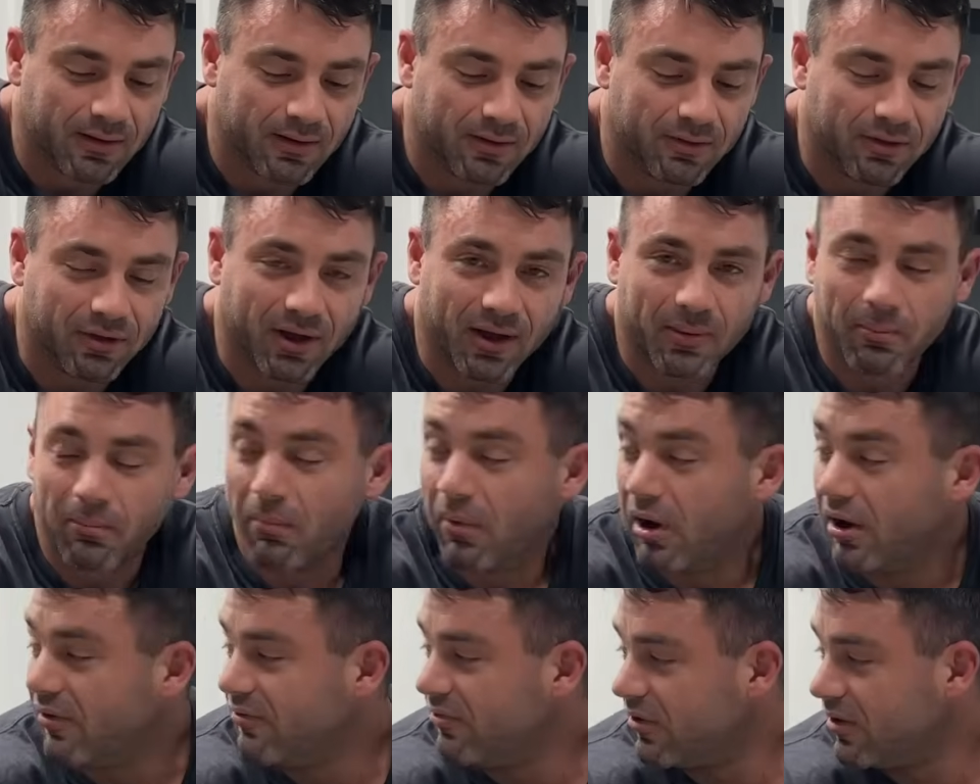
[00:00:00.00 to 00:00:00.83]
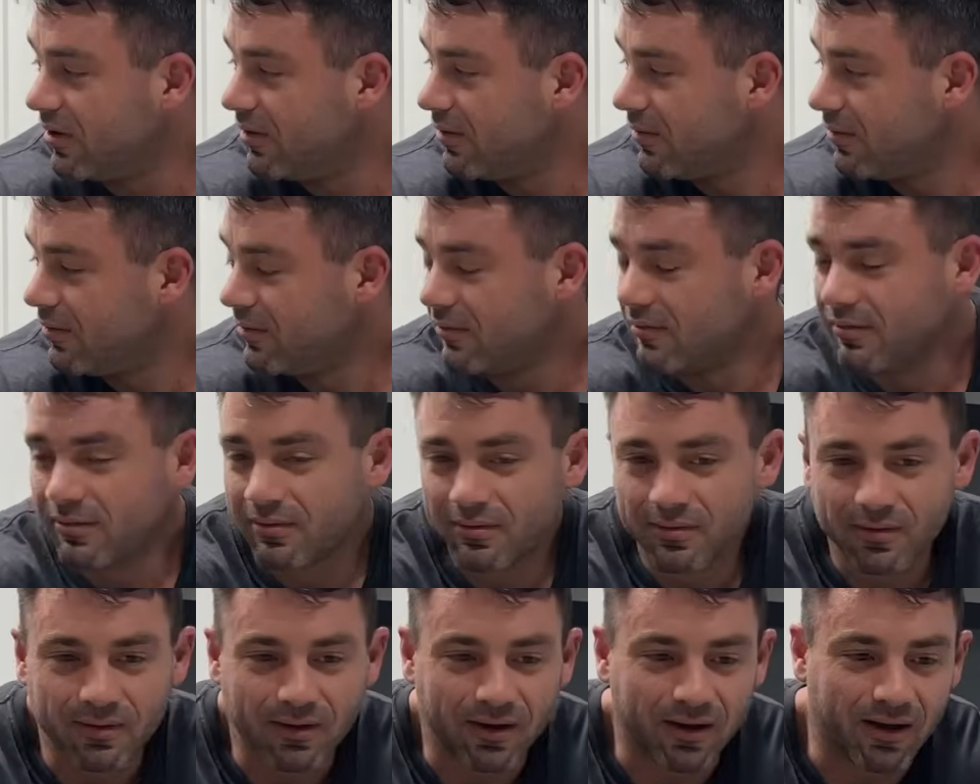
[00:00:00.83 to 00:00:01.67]
That muffin,
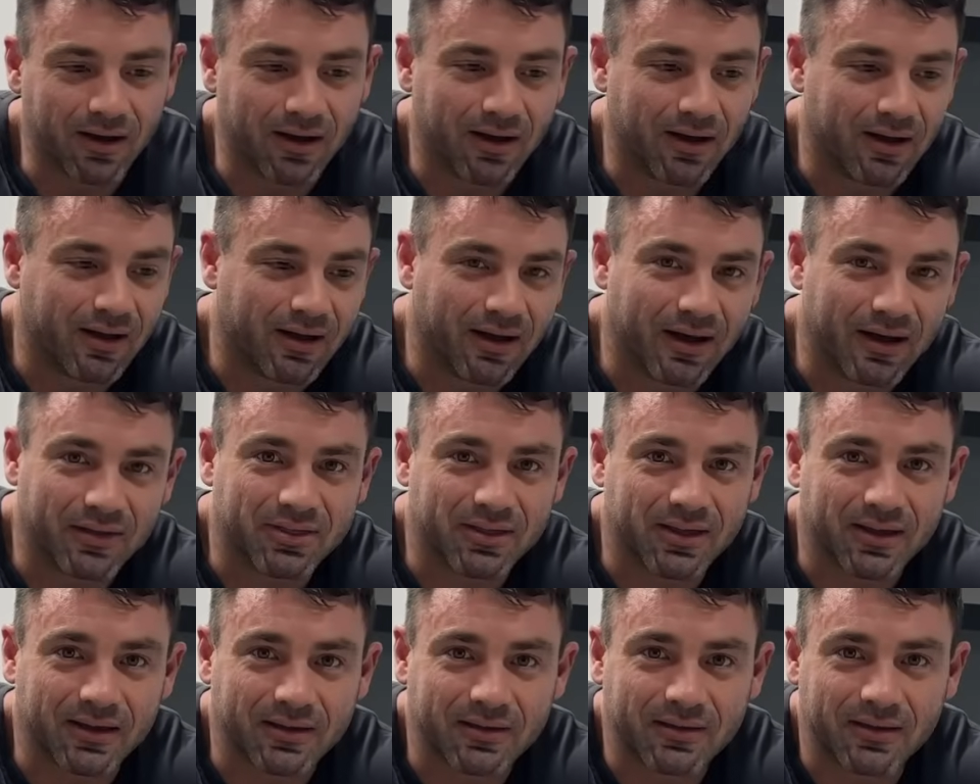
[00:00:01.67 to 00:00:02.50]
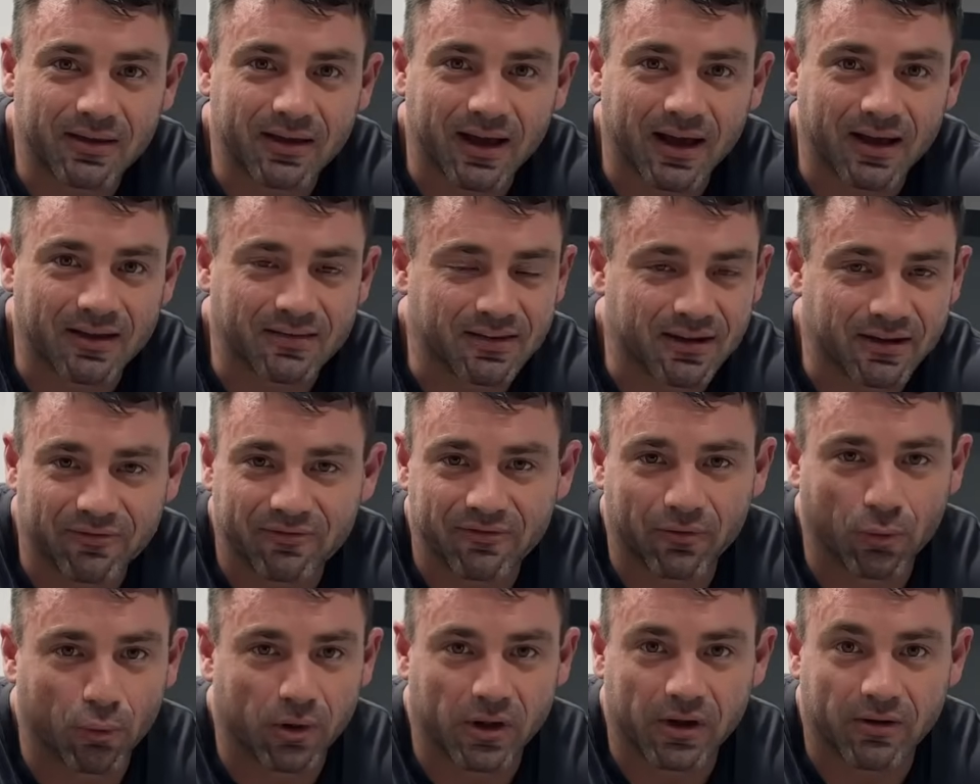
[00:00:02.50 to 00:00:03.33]
I think, has like
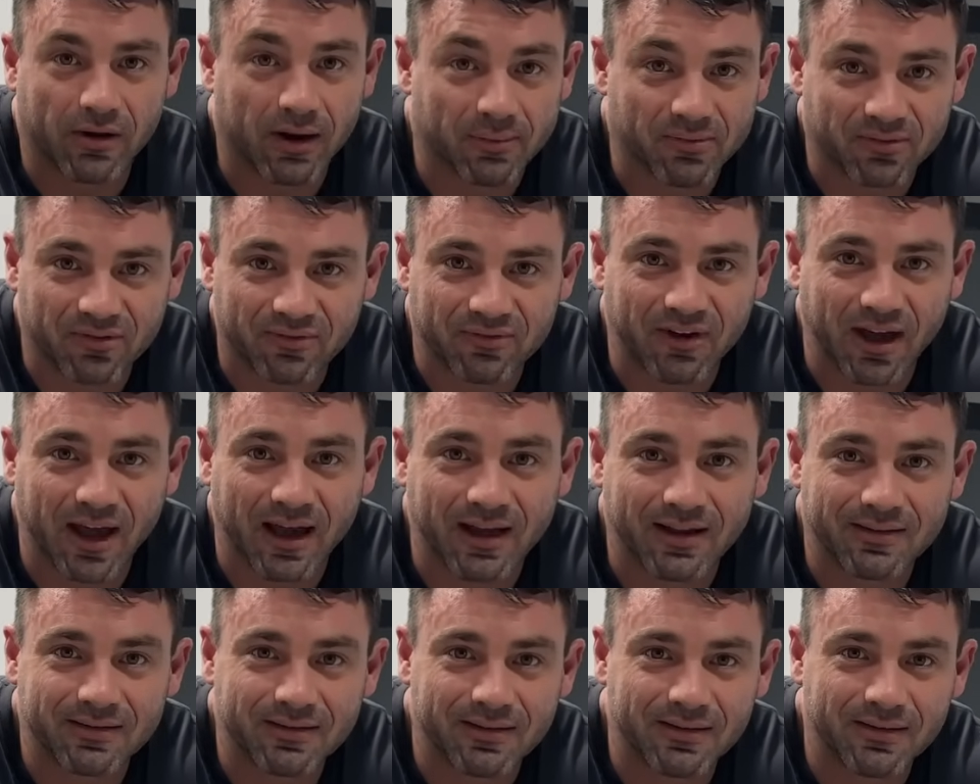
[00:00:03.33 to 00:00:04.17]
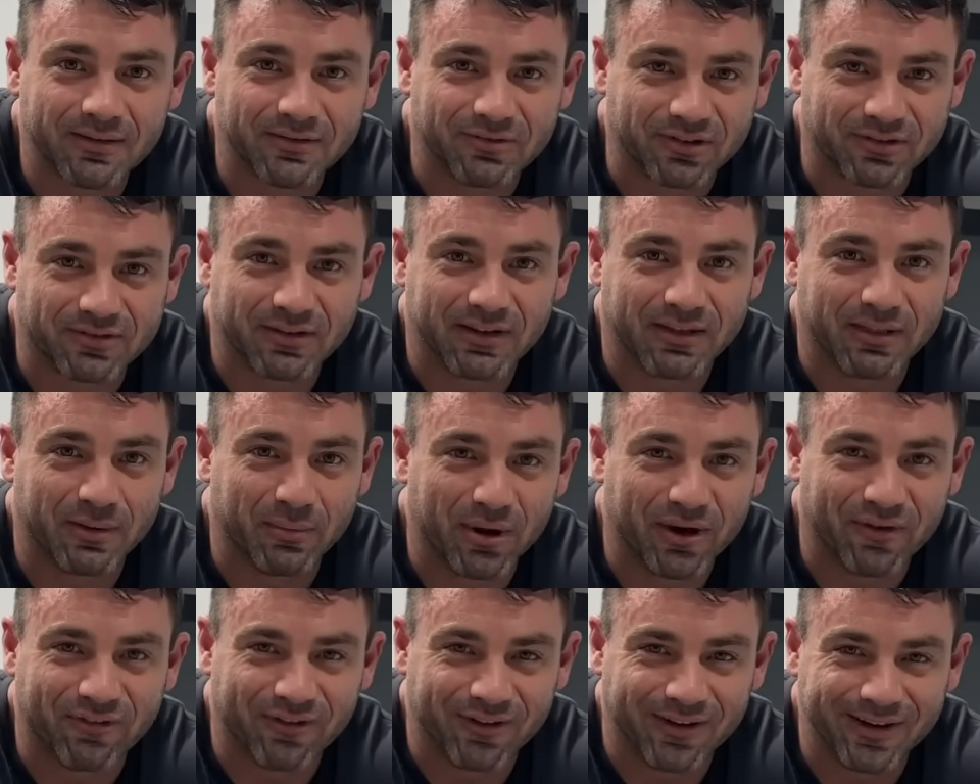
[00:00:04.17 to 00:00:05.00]
40 grams of fat just in the
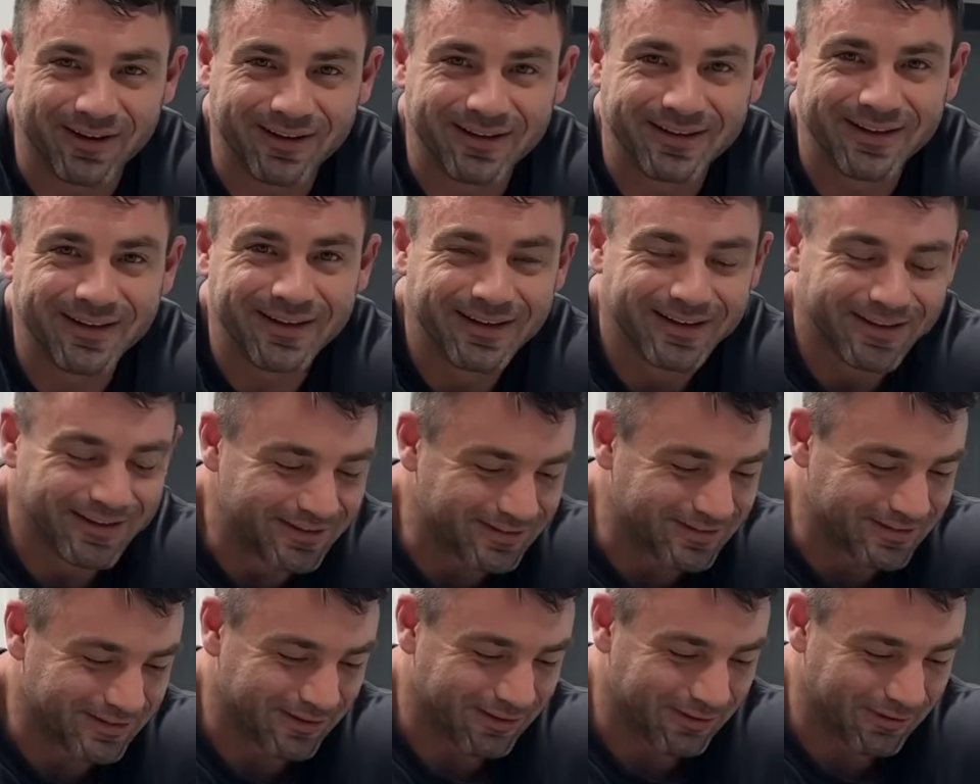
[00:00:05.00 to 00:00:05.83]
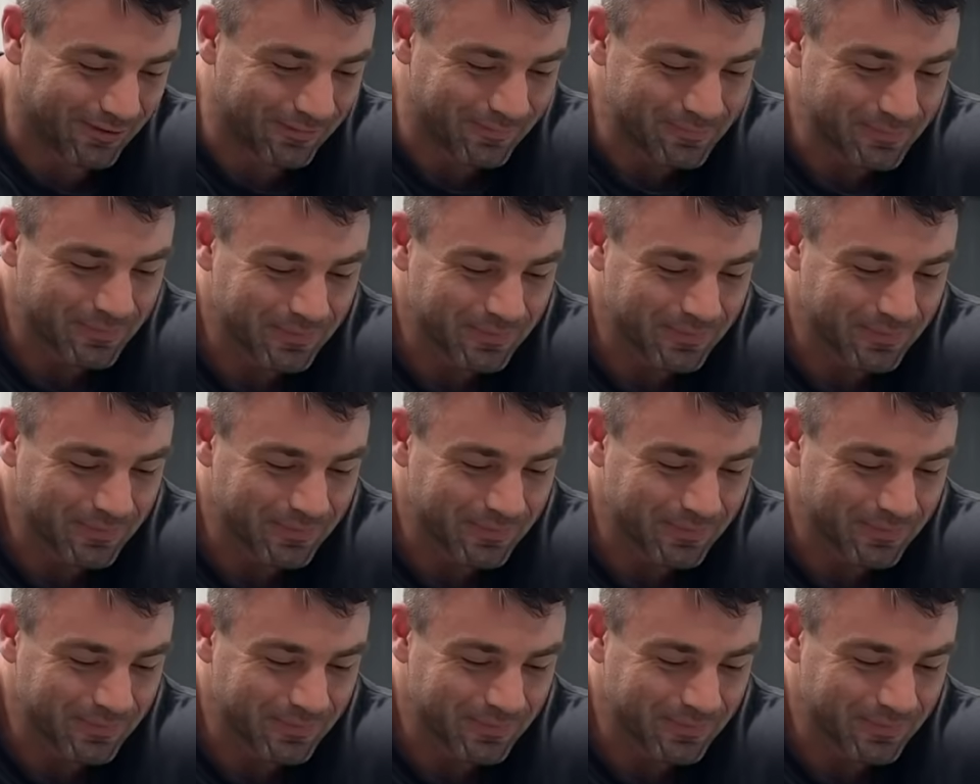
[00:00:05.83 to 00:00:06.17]
muffin. So